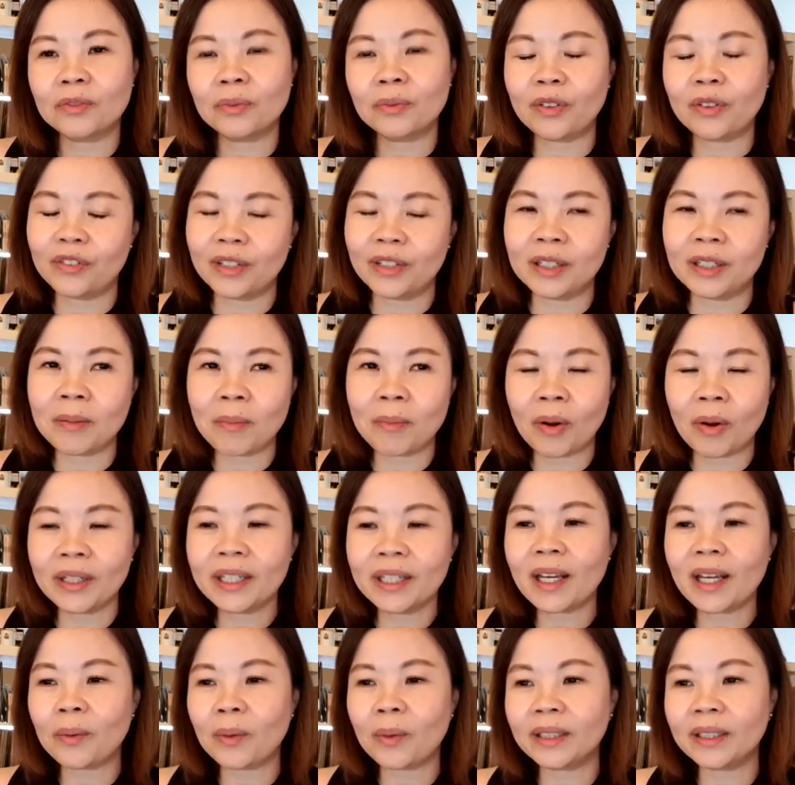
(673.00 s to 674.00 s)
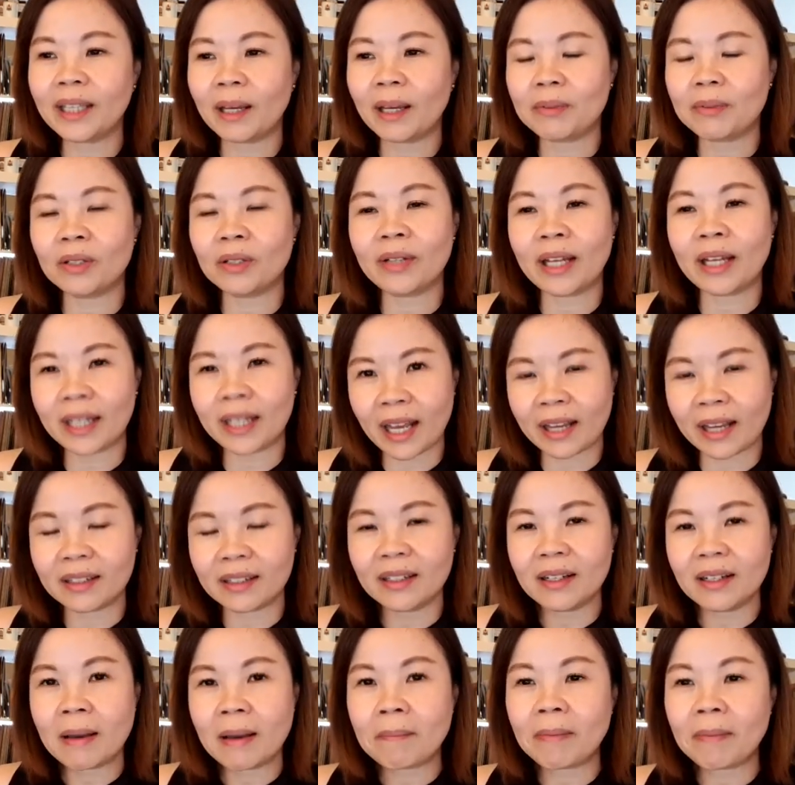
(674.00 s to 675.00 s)
in the morning and 1 capsule at
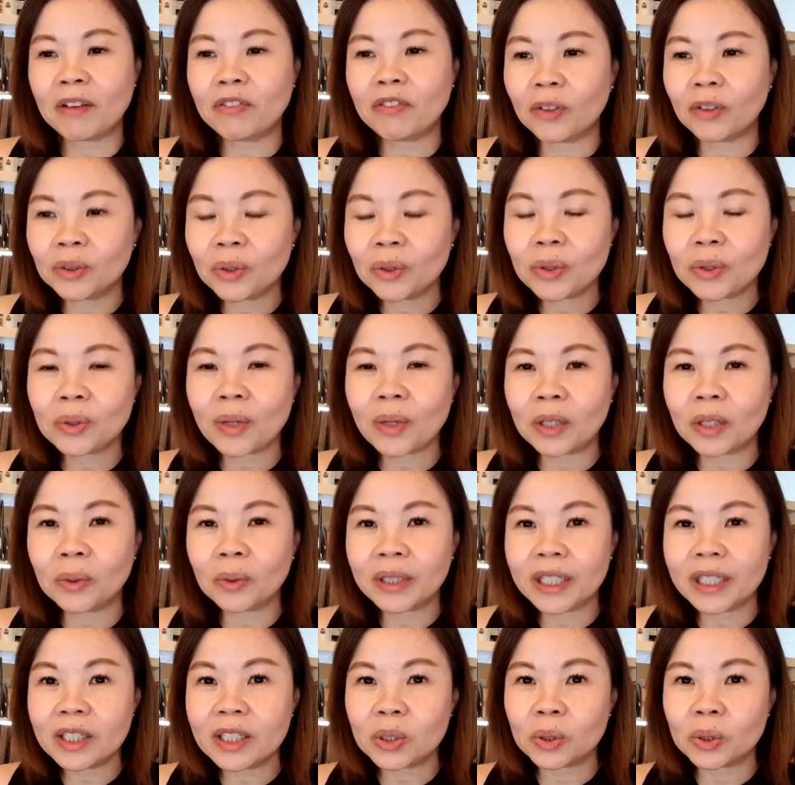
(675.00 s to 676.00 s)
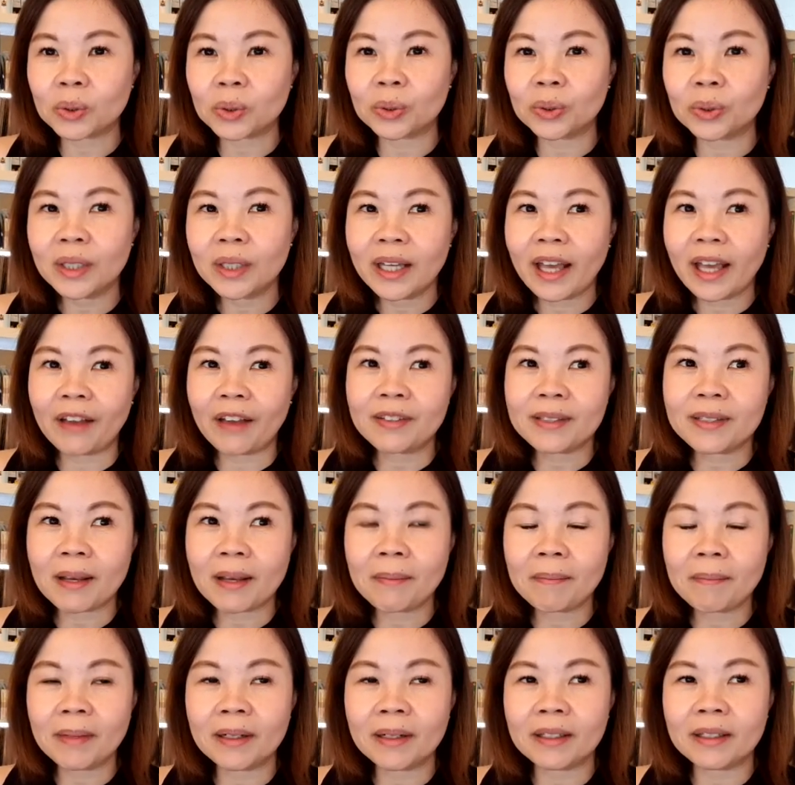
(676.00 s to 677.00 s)
night. But for those who are looking to have
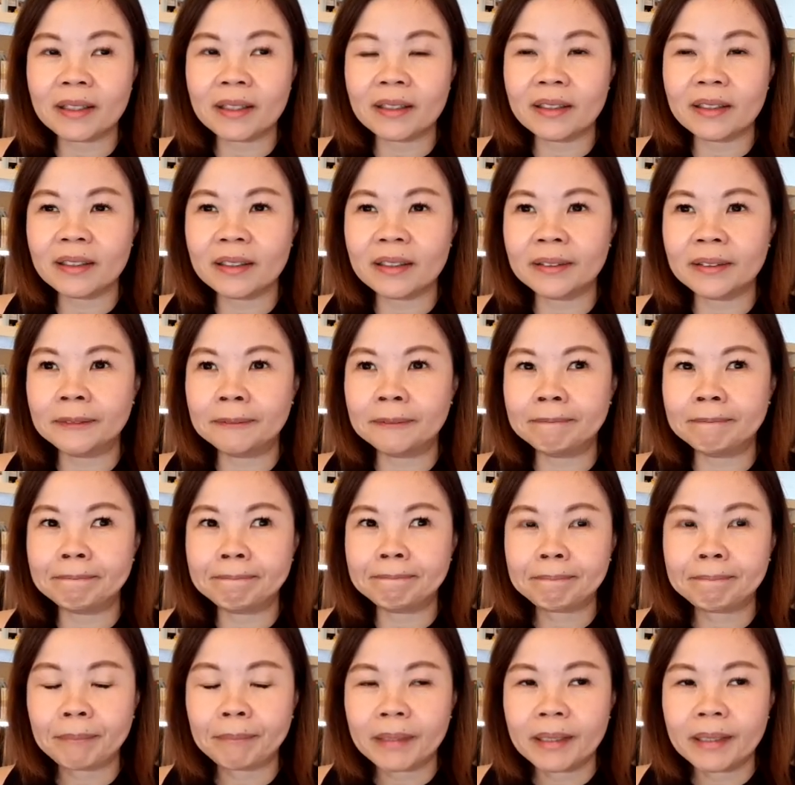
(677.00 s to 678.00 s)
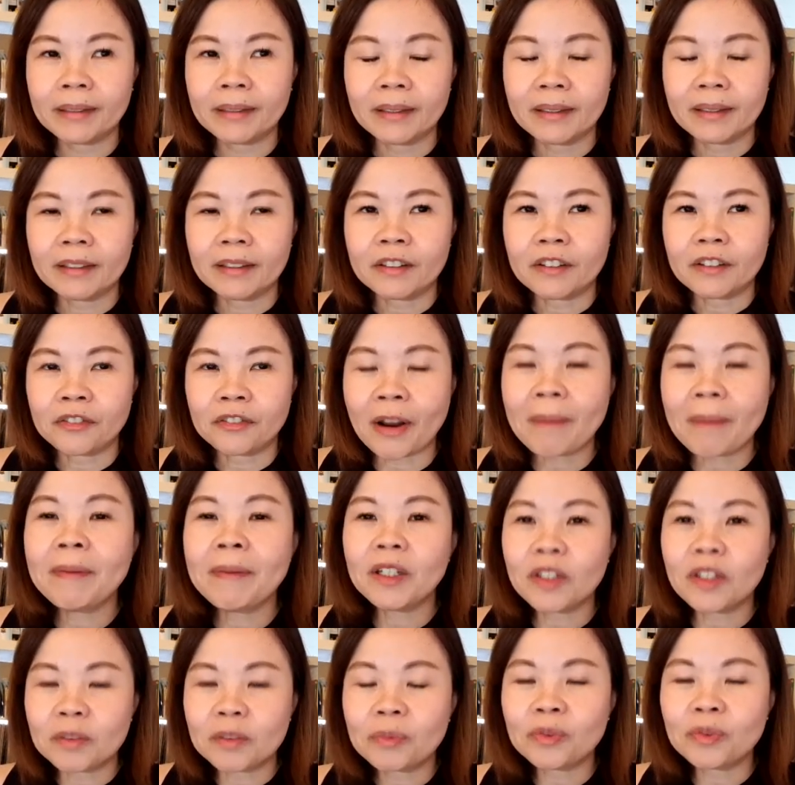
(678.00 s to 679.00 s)
some
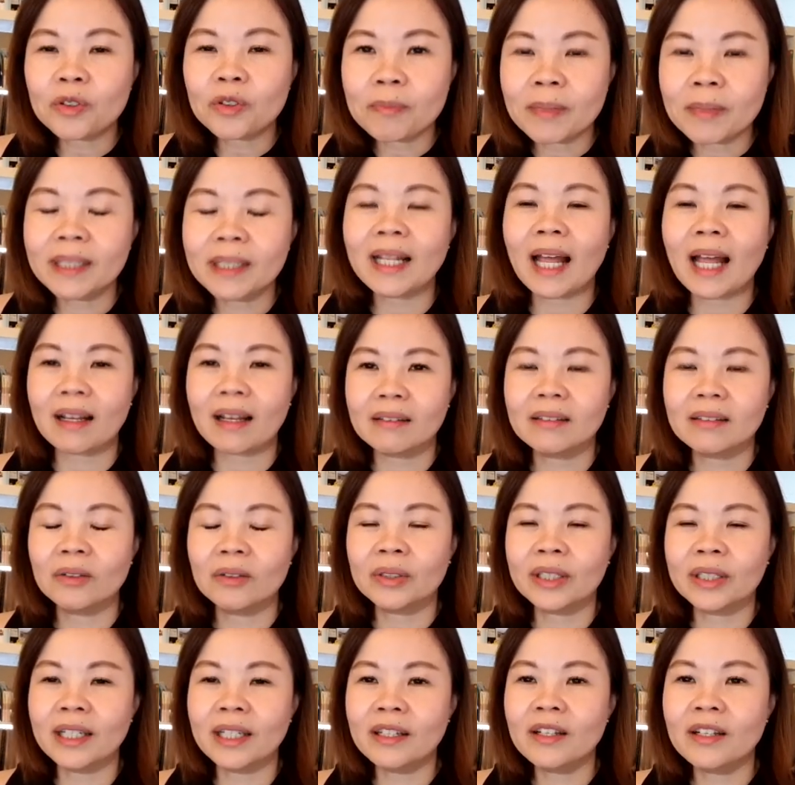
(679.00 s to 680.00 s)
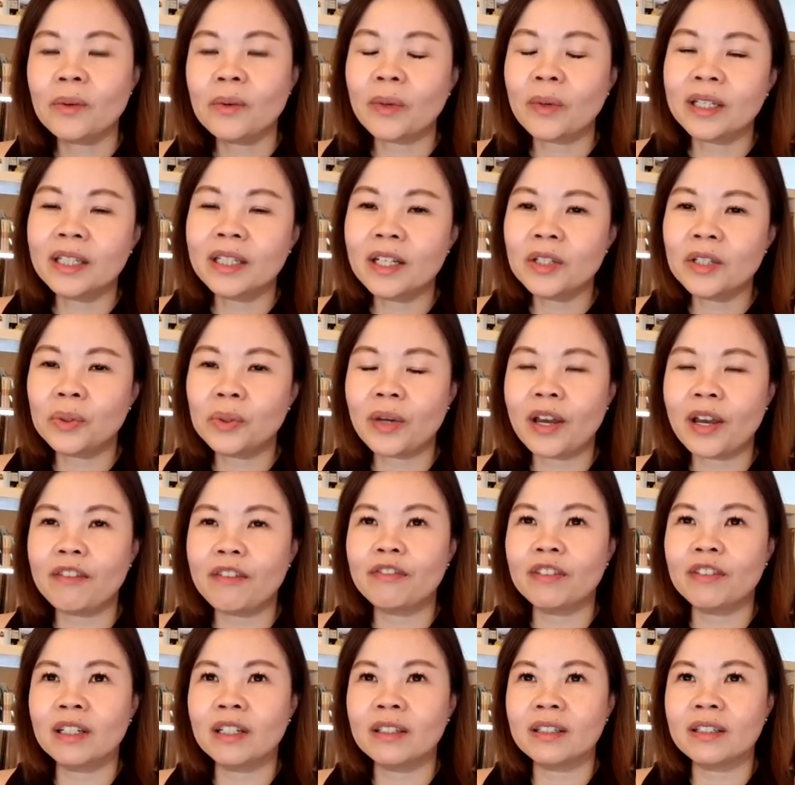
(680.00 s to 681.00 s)
rapid improvement, okay, whether you
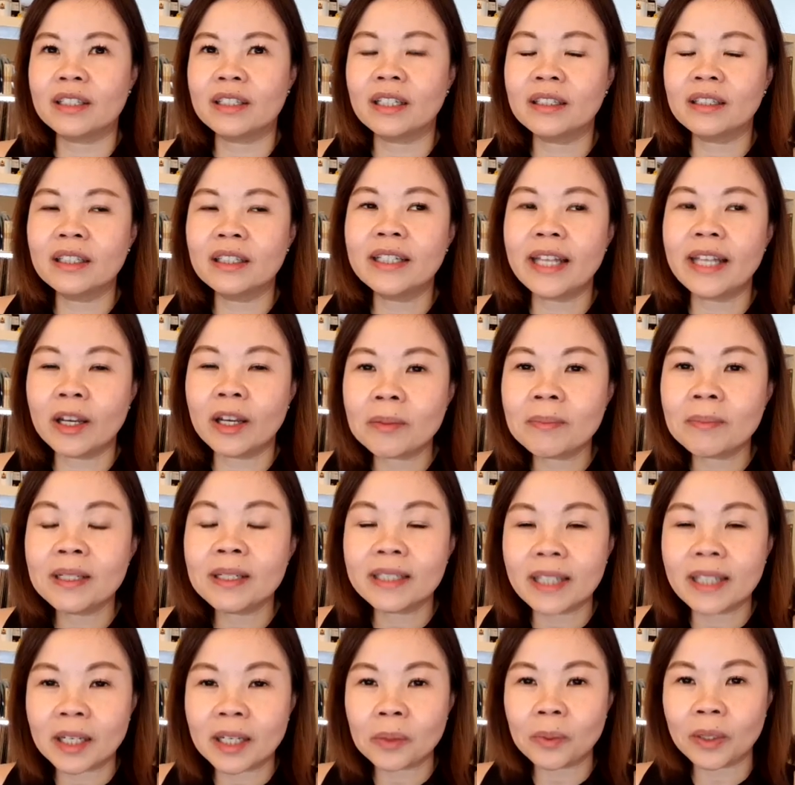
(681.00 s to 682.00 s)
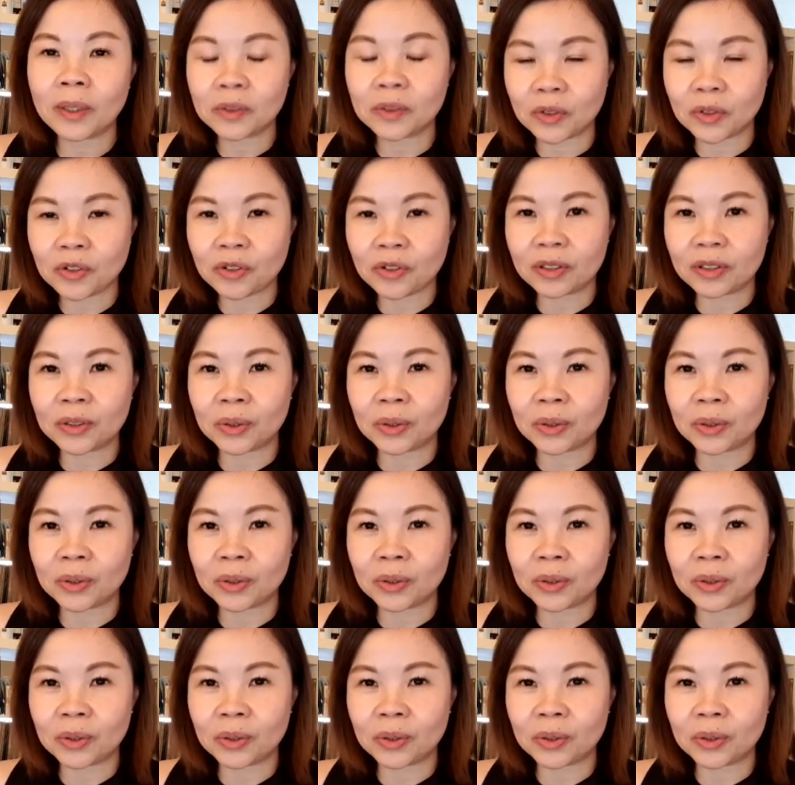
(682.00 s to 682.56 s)
have certain ailments that you want to